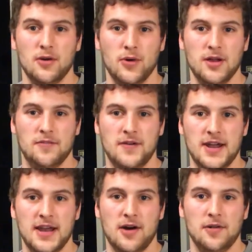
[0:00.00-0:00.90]
a way to
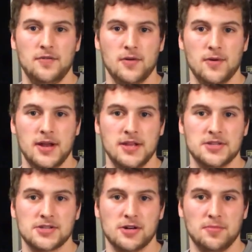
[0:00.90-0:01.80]
find out if you're ready
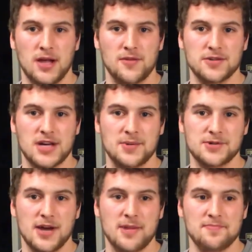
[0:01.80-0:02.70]
to start applying for
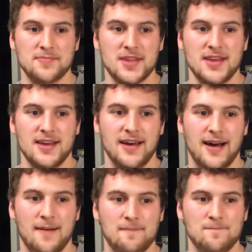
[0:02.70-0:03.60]
jobs or
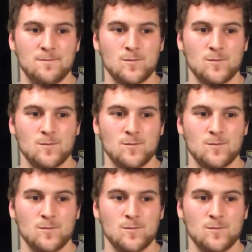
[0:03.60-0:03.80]
not. Um,